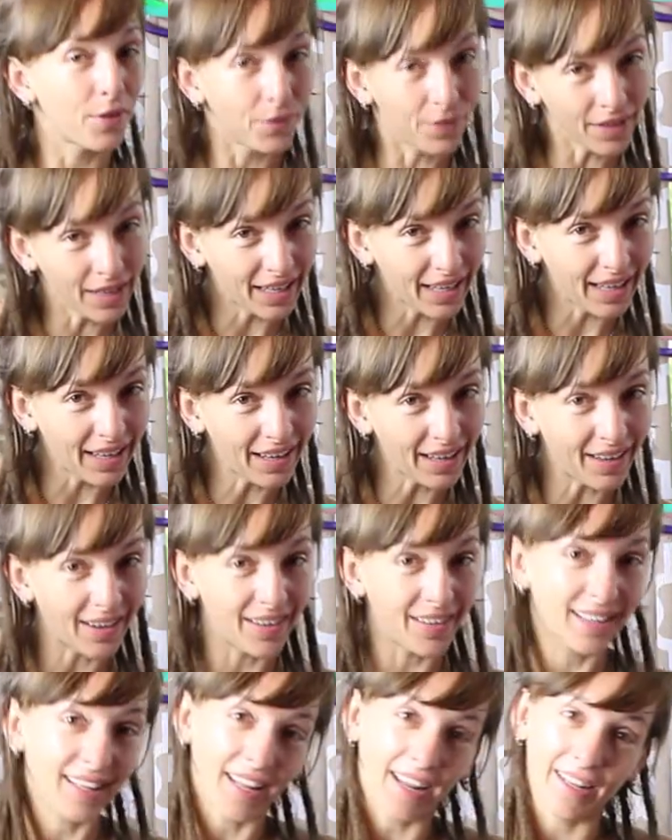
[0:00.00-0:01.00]
three
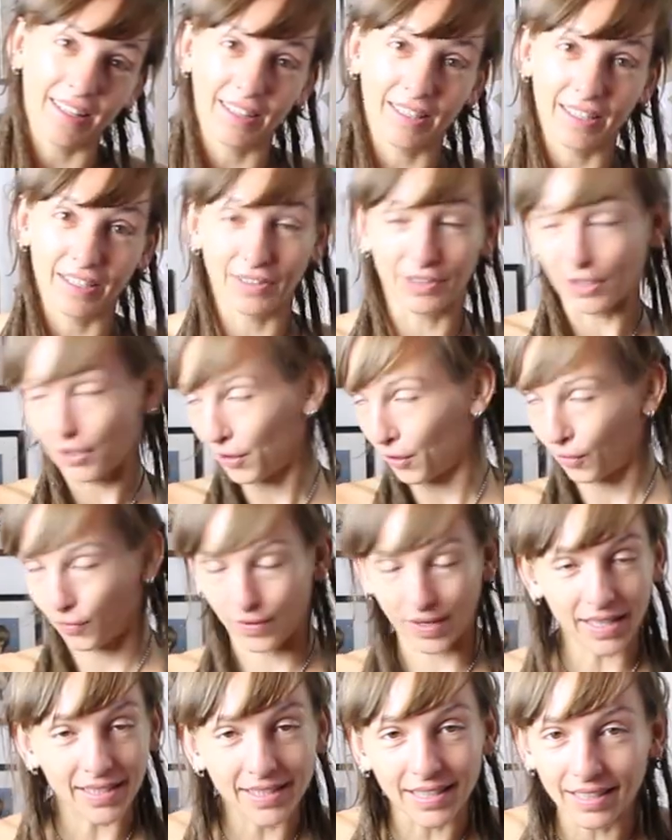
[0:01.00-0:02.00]
on Caleigh's
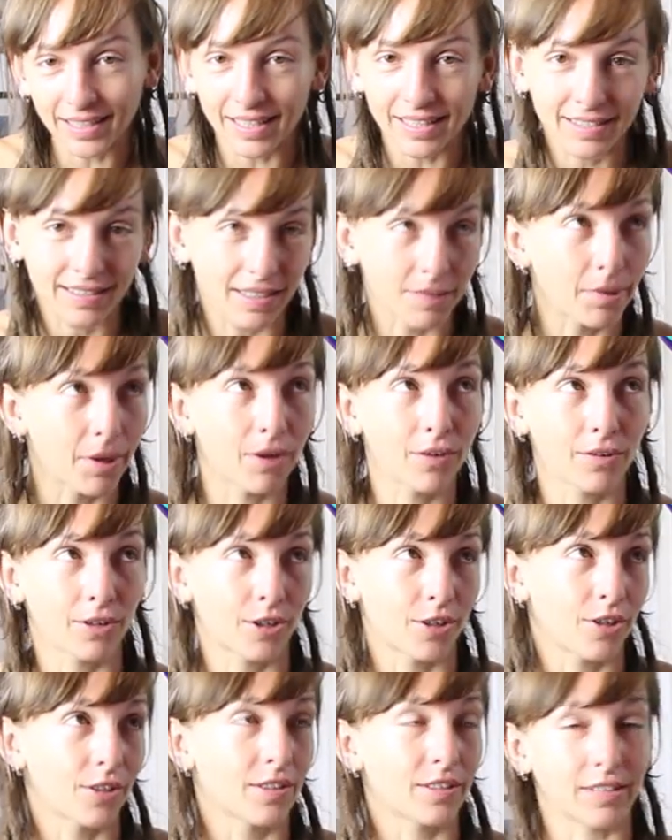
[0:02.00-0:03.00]
crazy list about
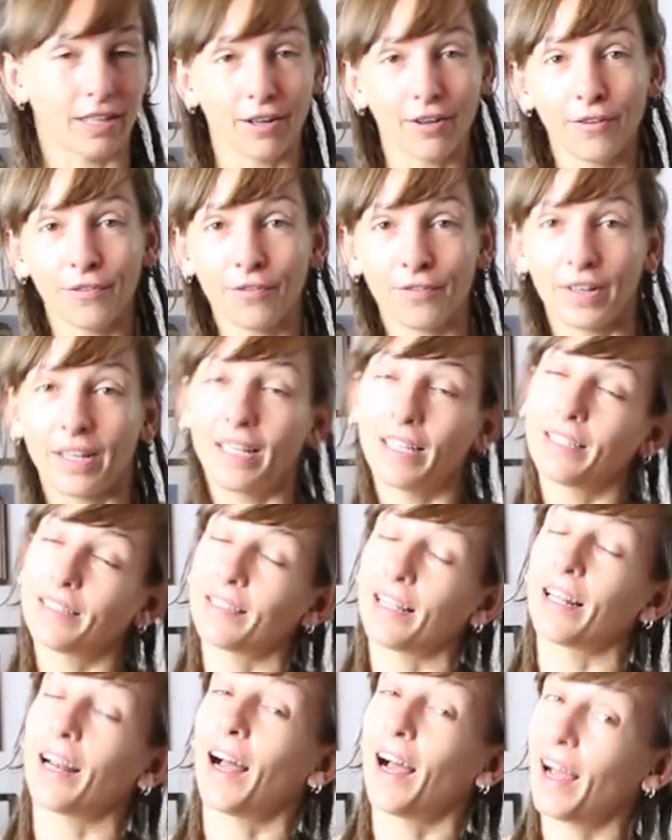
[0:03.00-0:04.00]
herself is
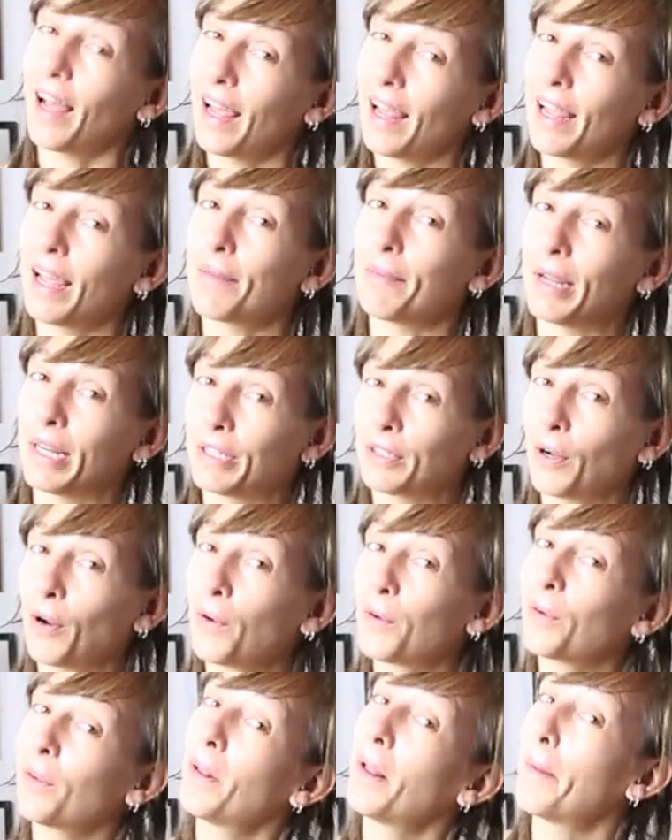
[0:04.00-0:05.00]
that I am a
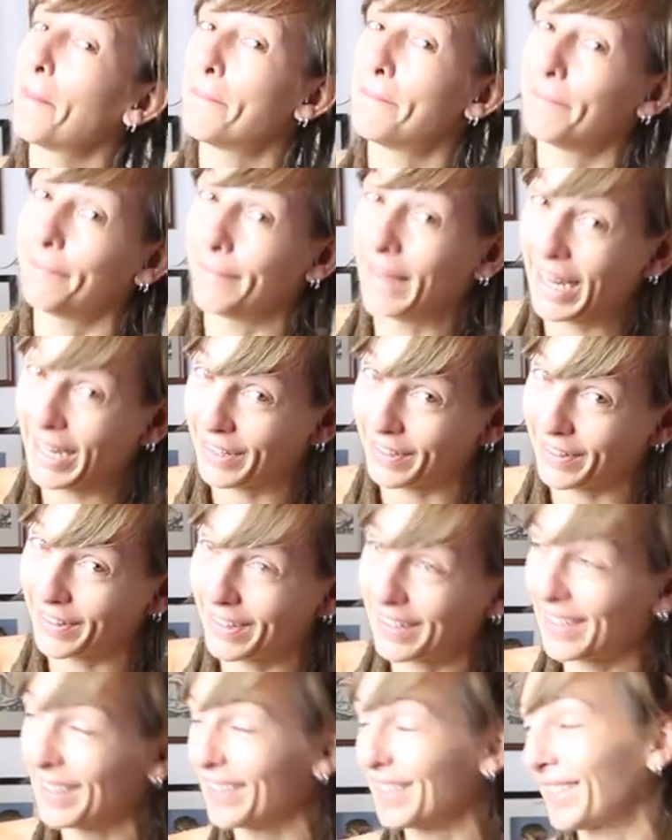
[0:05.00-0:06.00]
total
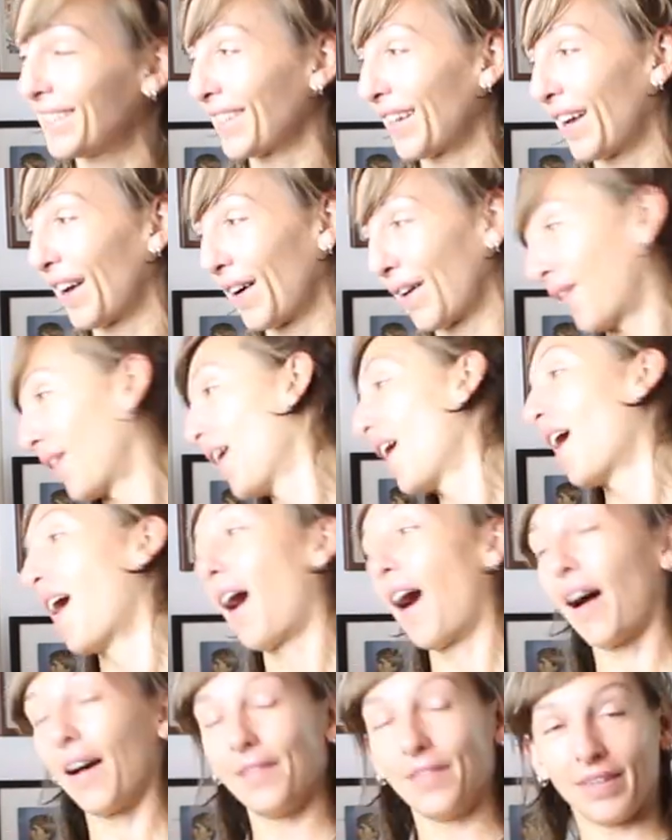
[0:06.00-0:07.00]
maker. So
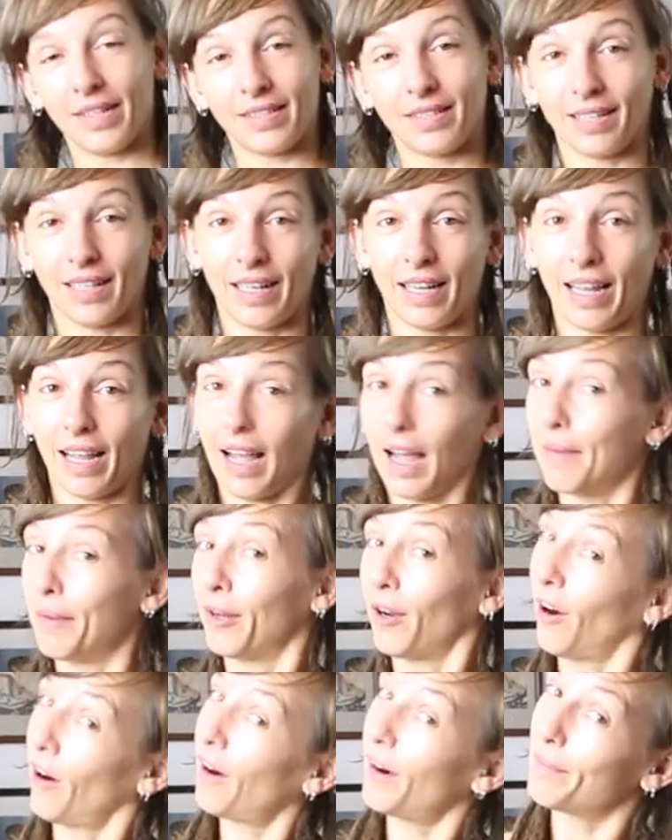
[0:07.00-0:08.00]
obviously I'm
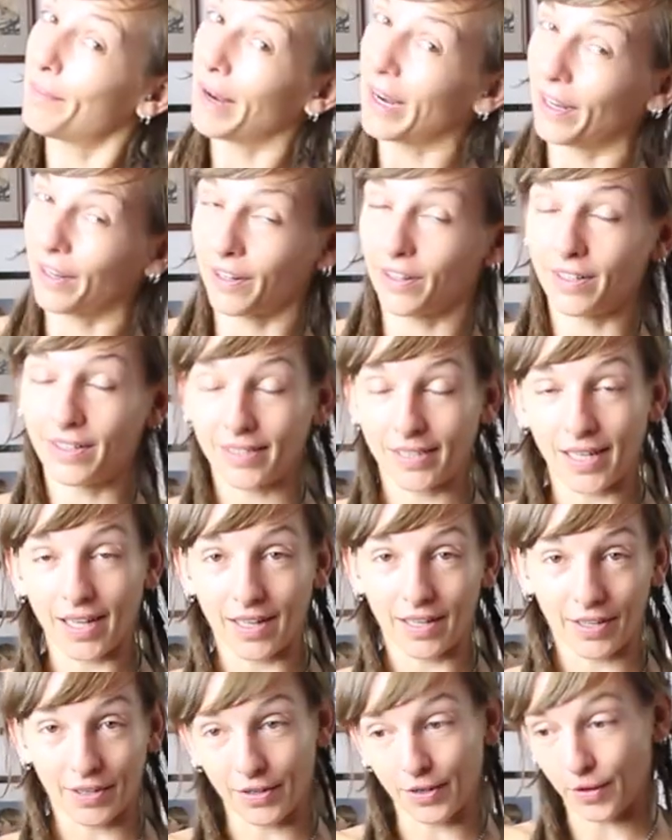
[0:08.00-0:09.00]
an art maker,
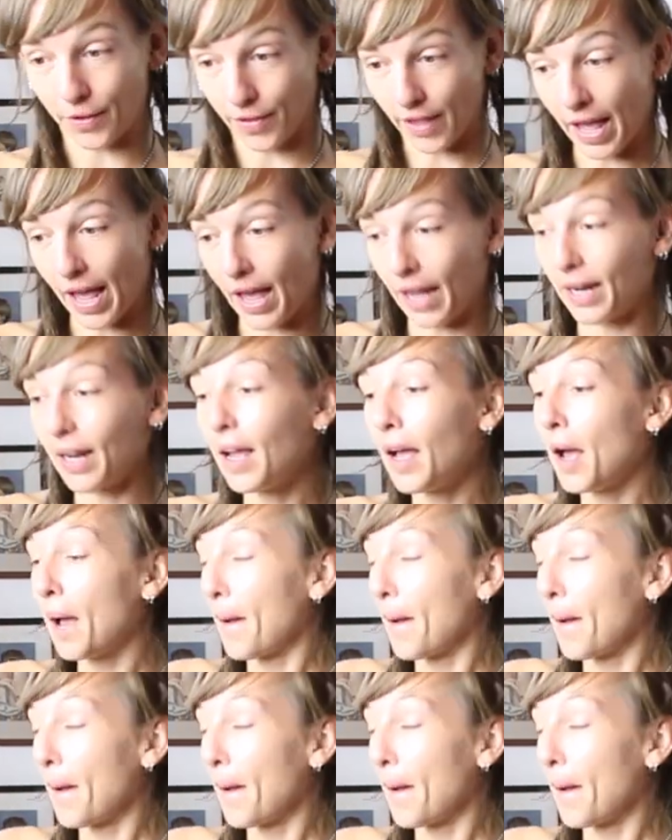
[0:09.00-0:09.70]
duh, you know that.